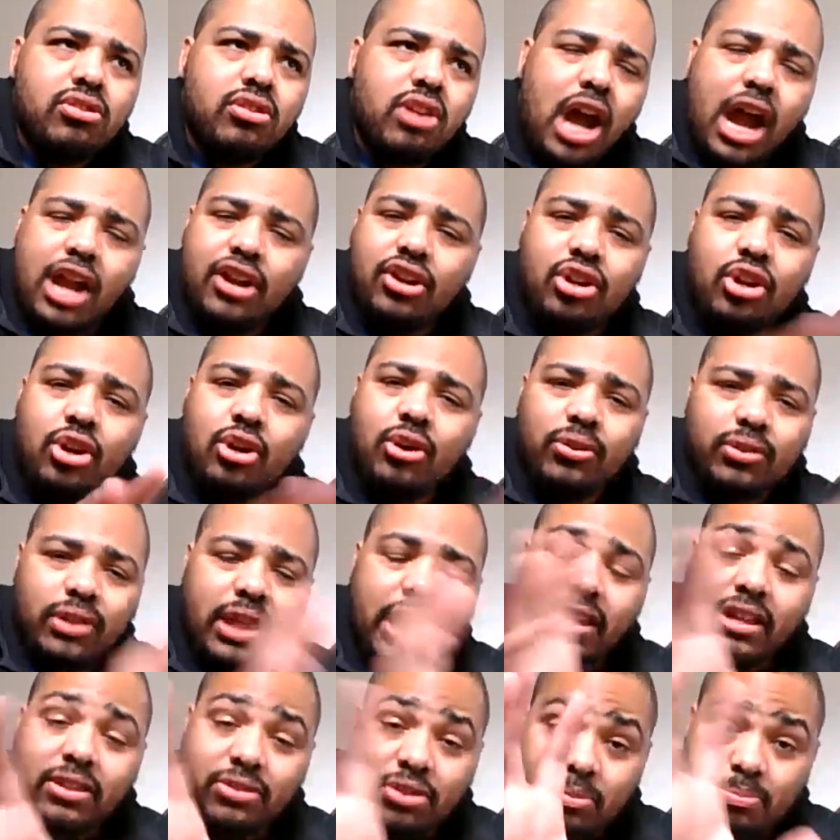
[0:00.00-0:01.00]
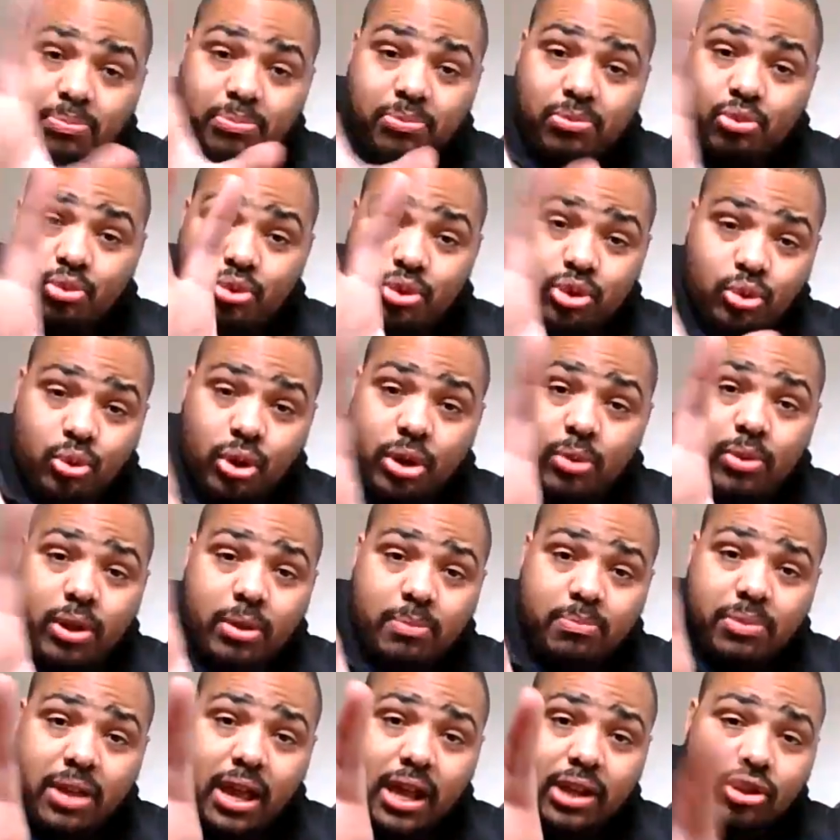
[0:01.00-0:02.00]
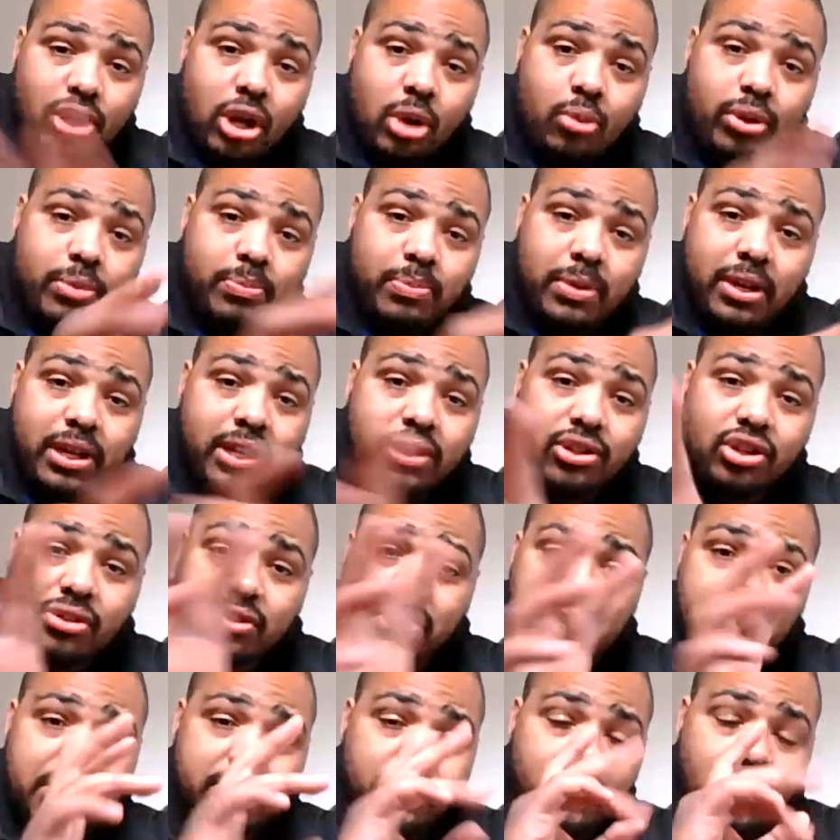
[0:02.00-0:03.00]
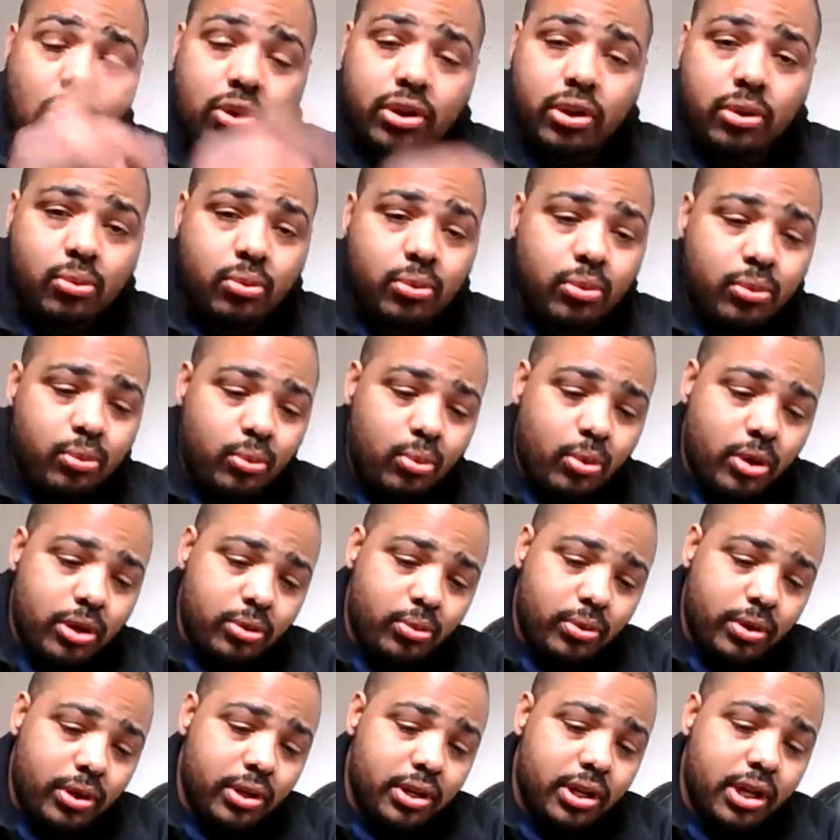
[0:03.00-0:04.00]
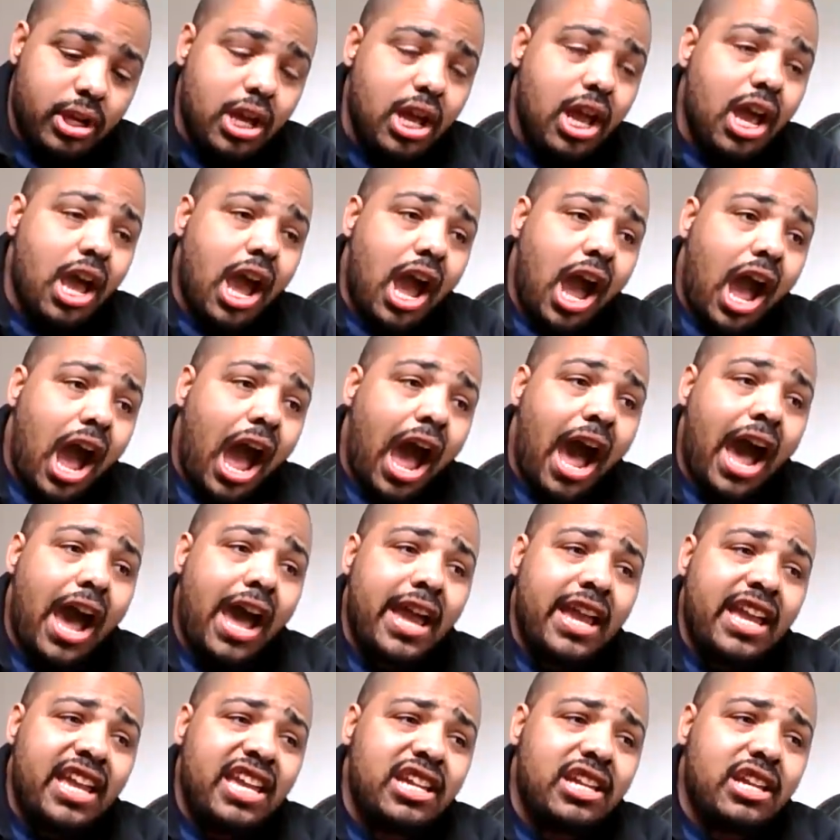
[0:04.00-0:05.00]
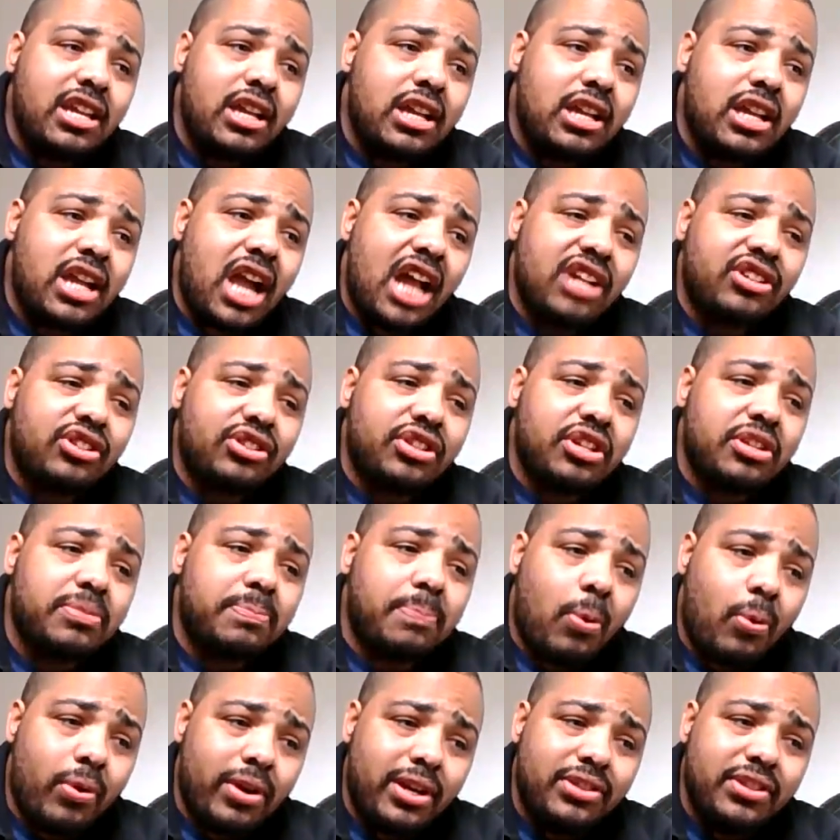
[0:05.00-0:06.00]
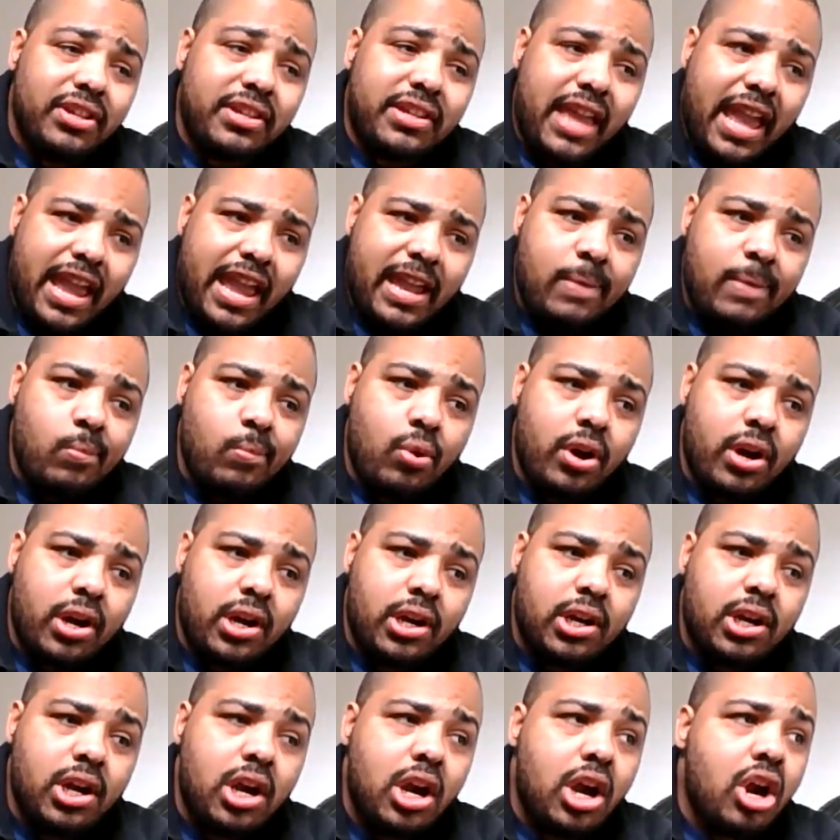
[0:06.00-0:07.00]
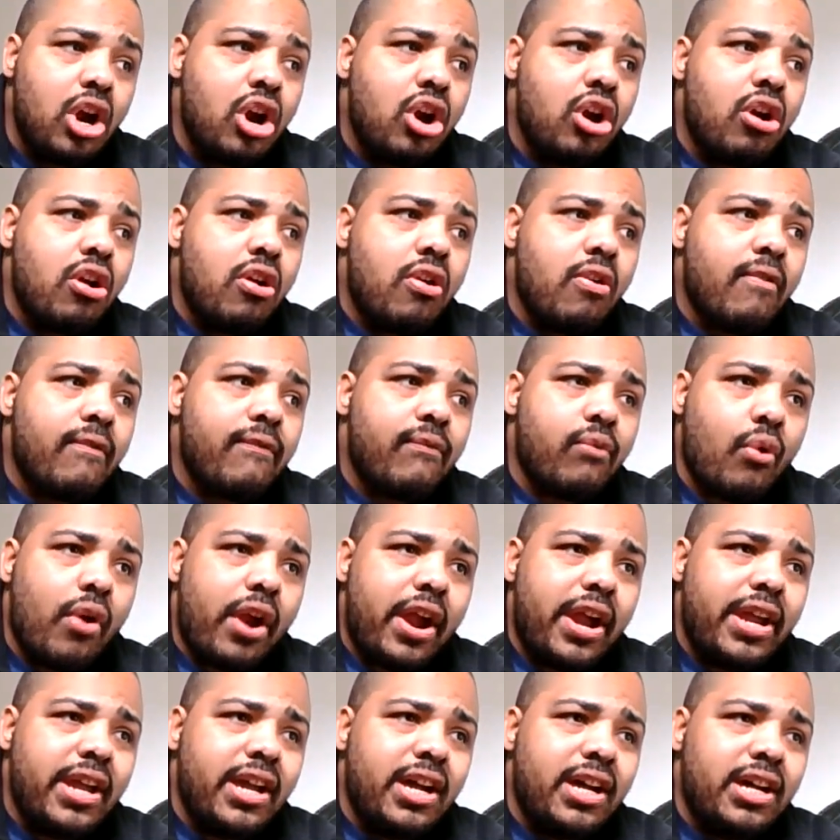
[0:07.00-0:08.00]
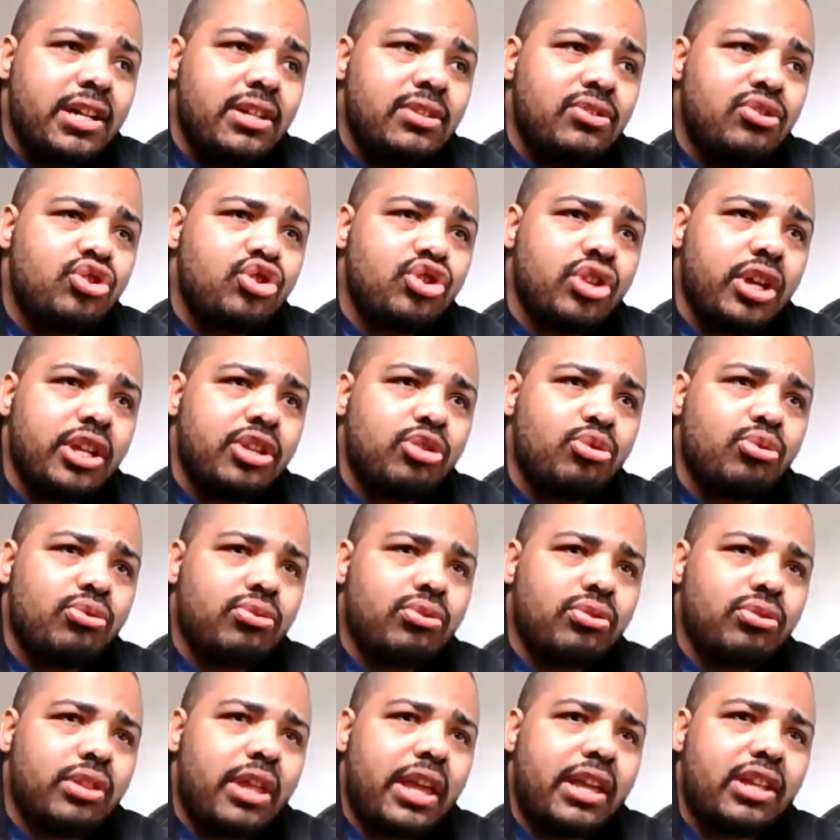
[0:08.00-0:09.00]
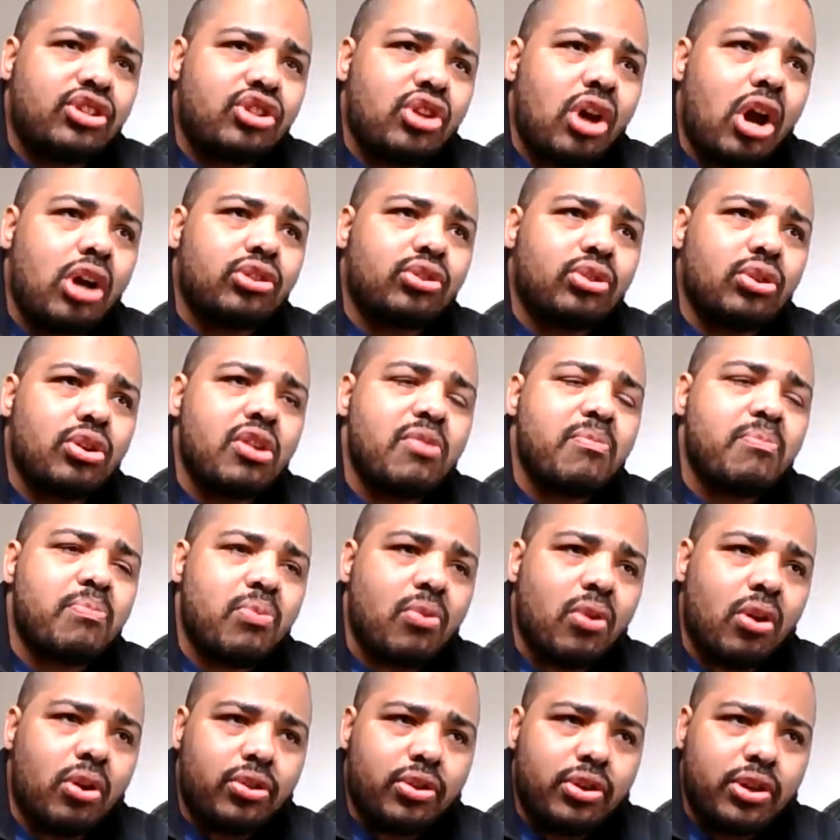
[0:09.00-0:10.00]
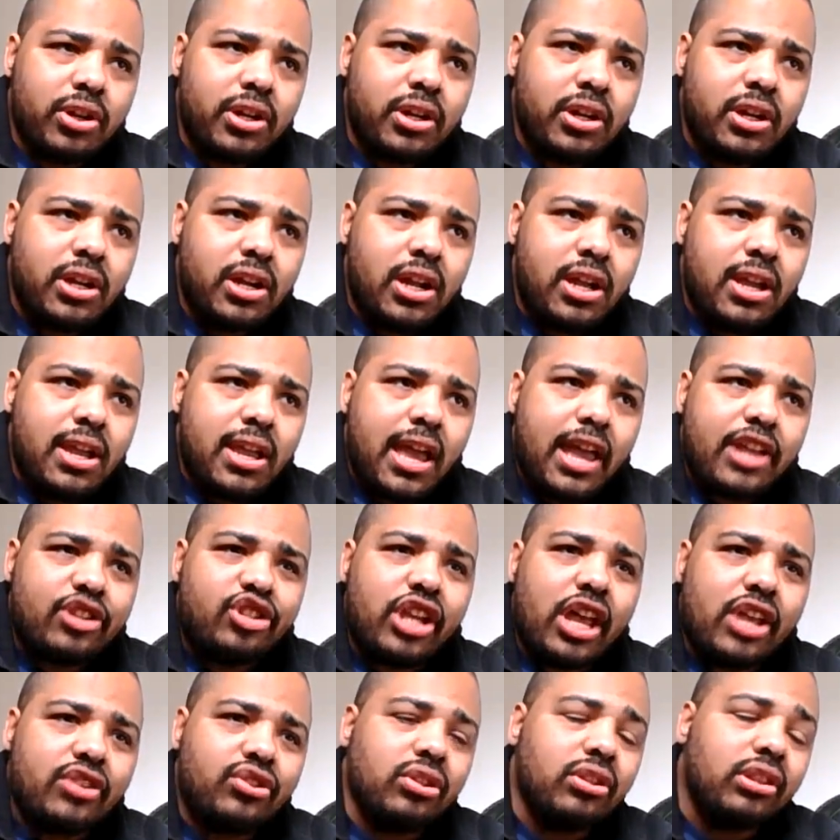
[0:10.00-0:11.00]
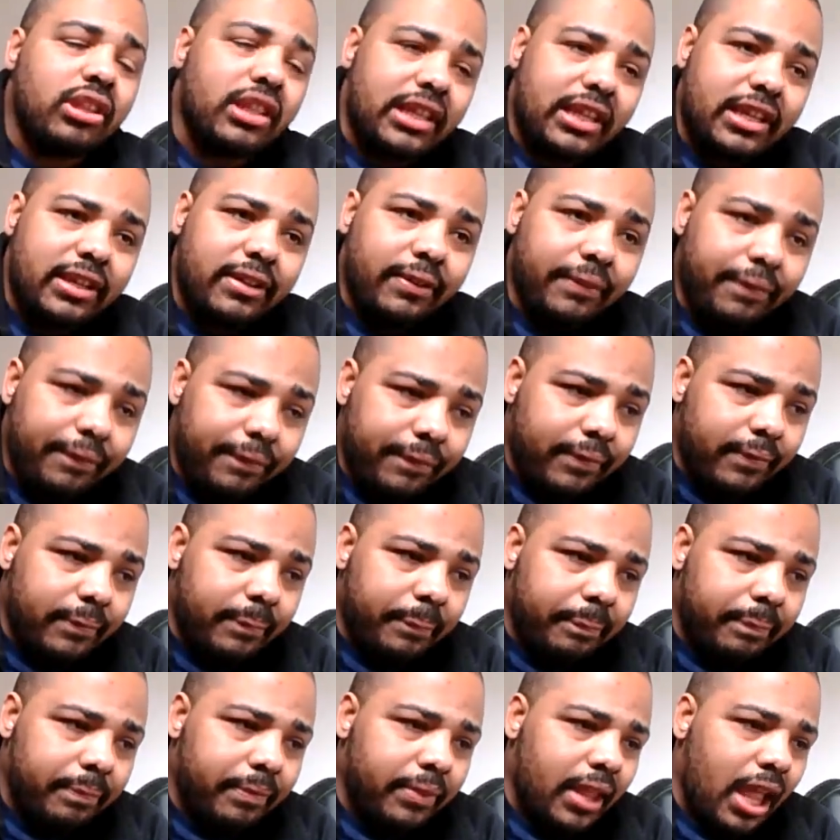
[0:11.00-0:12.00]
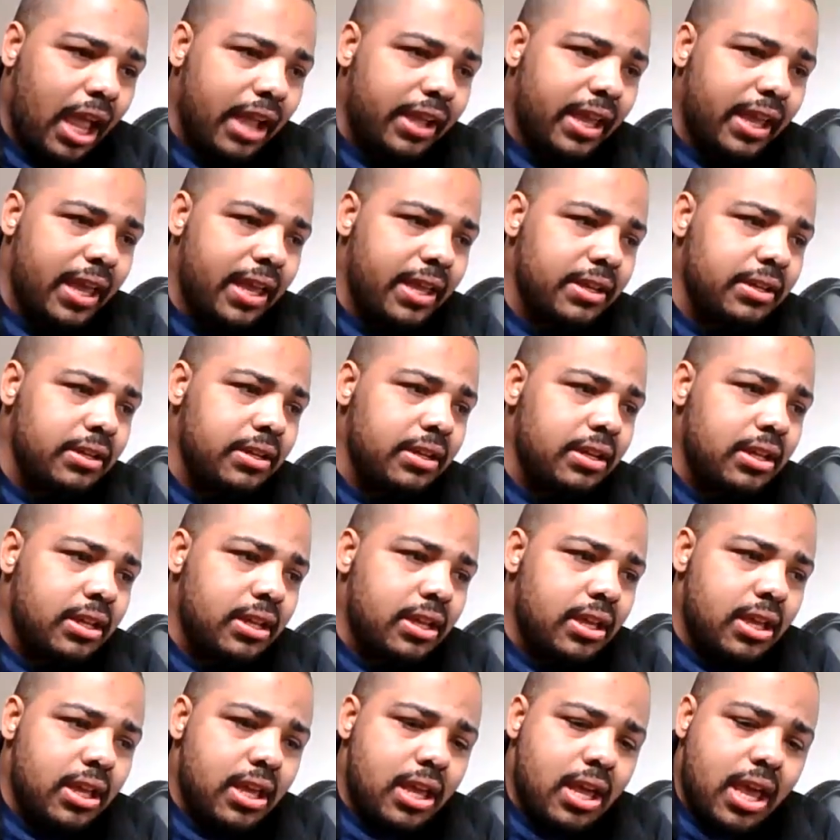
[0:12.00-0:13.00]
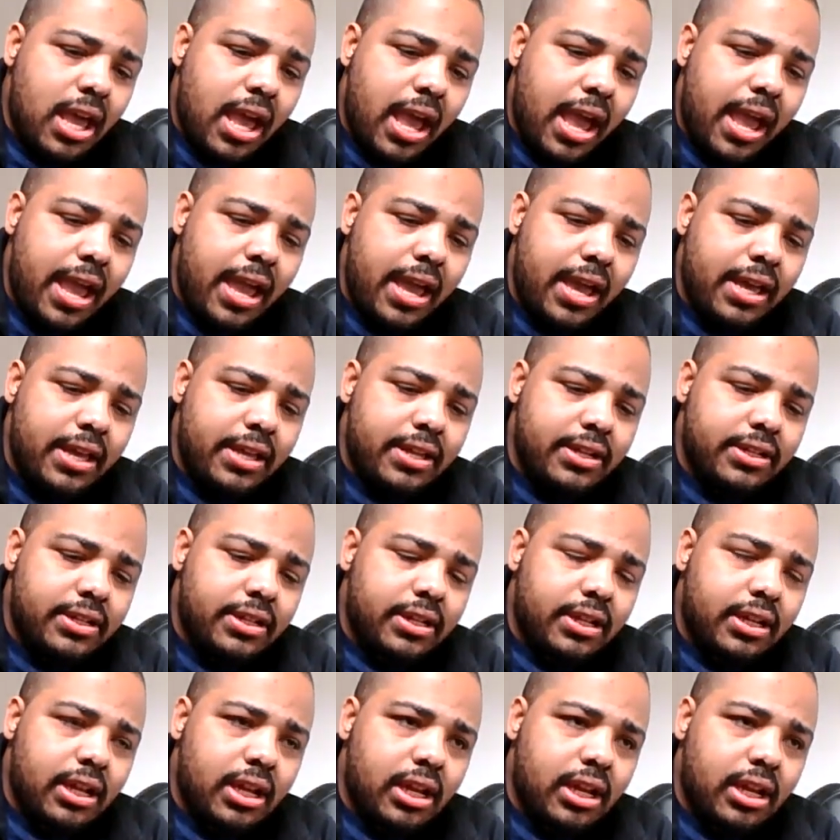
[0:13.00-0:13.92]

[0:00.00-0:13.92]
don't know, the screen went black, so I'll repeat it just in case the audio went weird. I got to the point in the game where Freya just talked to her brother, and she has to leave again, and